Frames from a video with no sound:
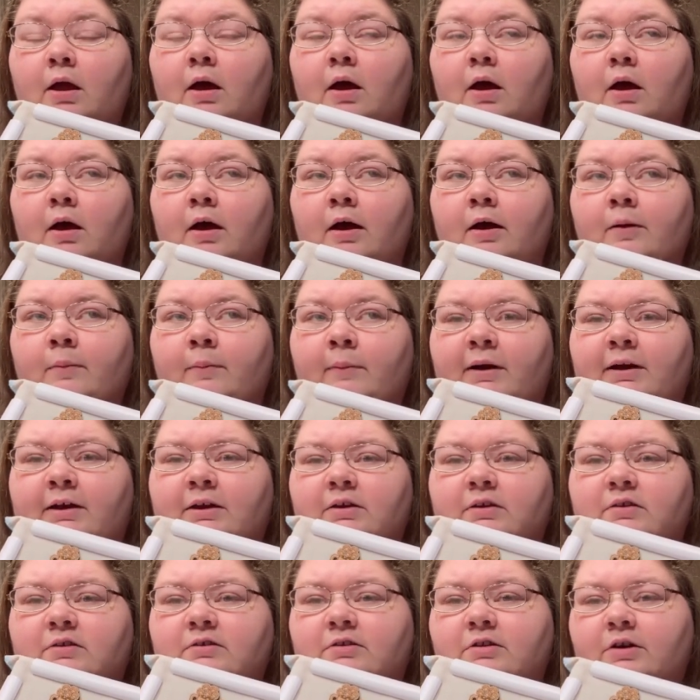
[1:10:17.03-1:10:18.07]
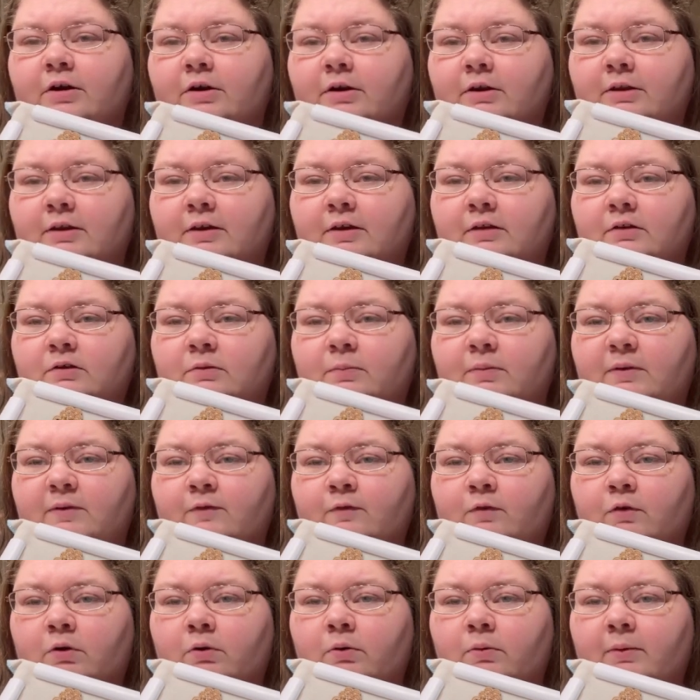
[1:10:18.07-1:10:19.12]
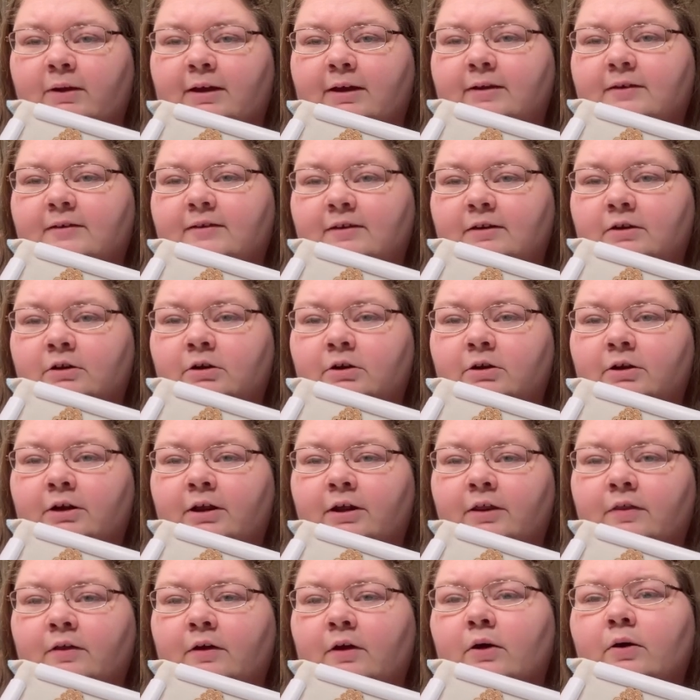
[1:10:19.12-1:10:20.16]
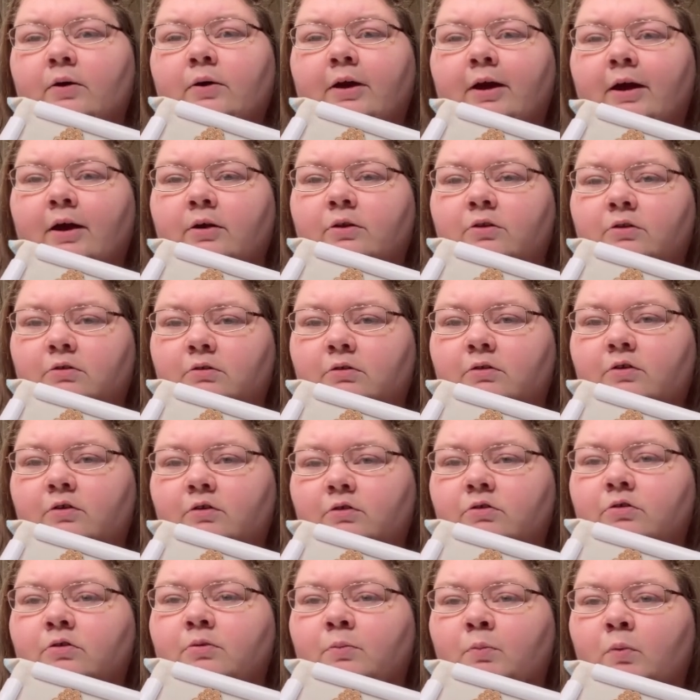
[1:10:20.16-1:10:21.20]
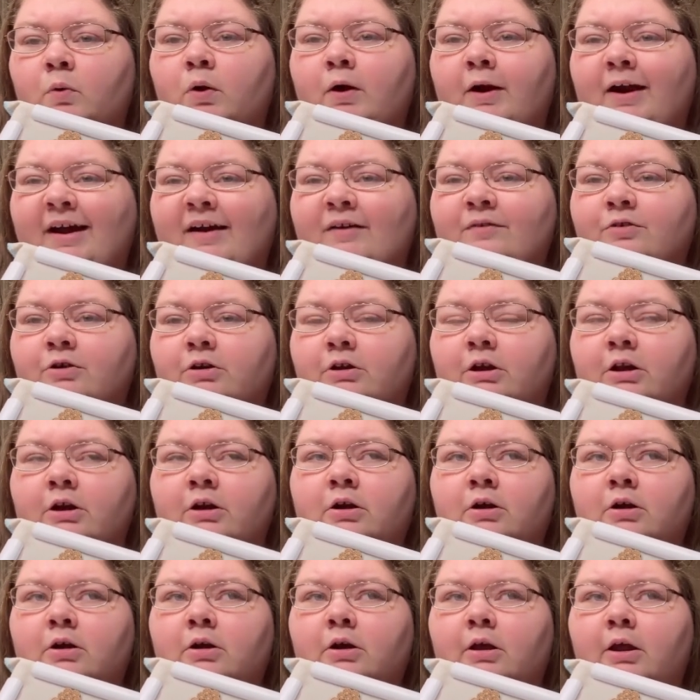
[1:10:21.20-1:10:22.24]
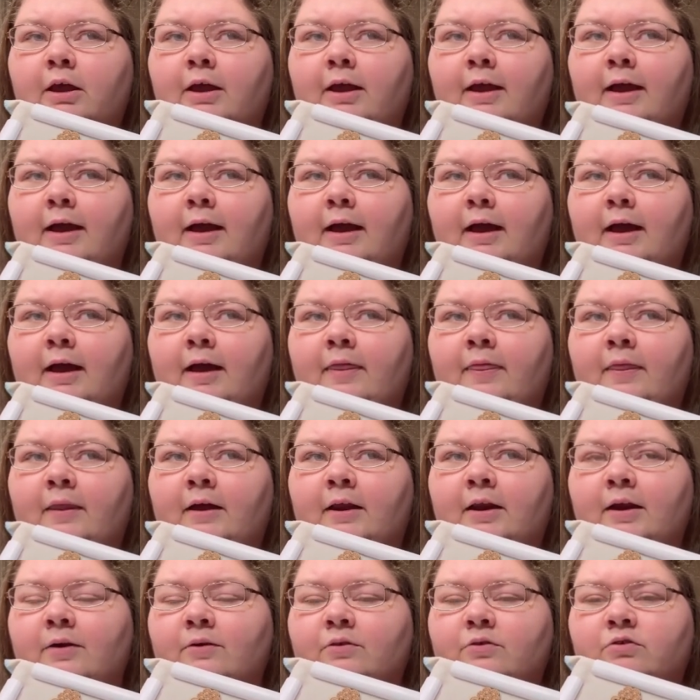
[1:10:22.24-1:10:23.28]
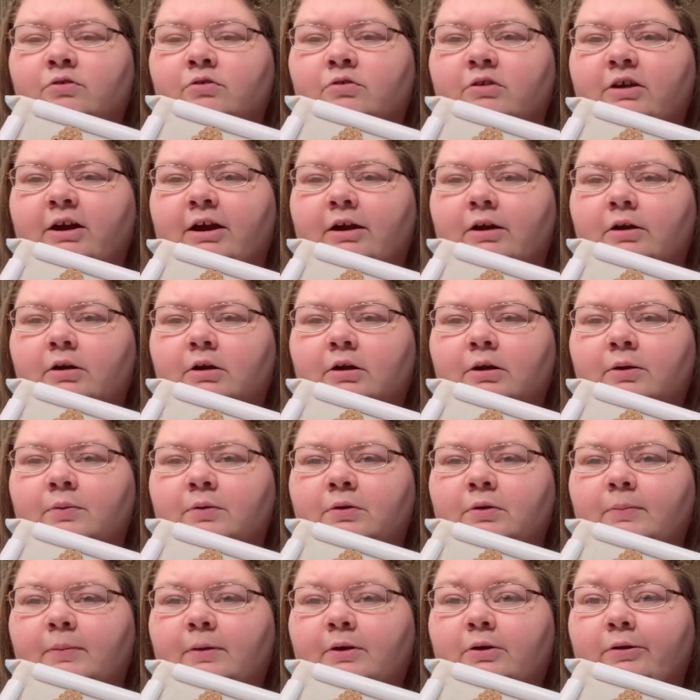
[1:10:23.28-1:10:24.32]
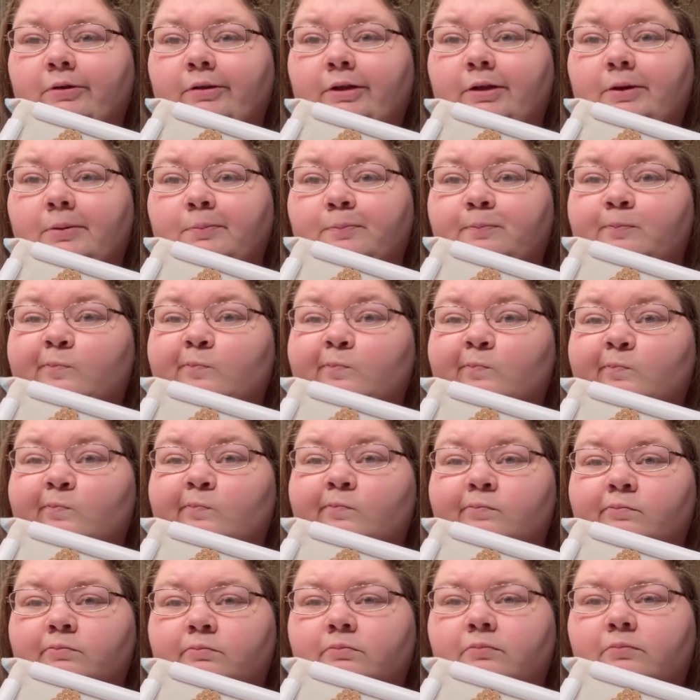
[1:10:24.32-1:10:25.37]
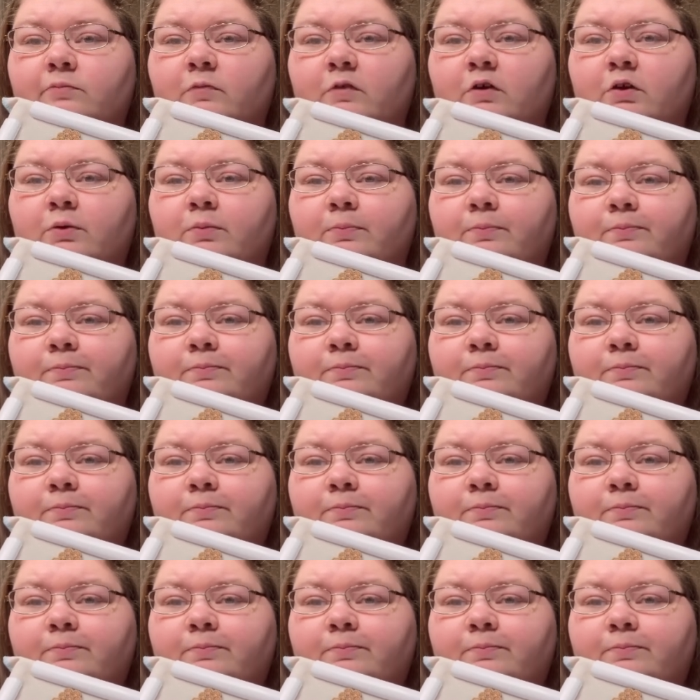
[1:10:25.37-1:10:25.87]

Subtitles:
I started this before we had dinner, and I thought, okay, I'll do some more after dinner. And then I was too tired and I went to bed early. So,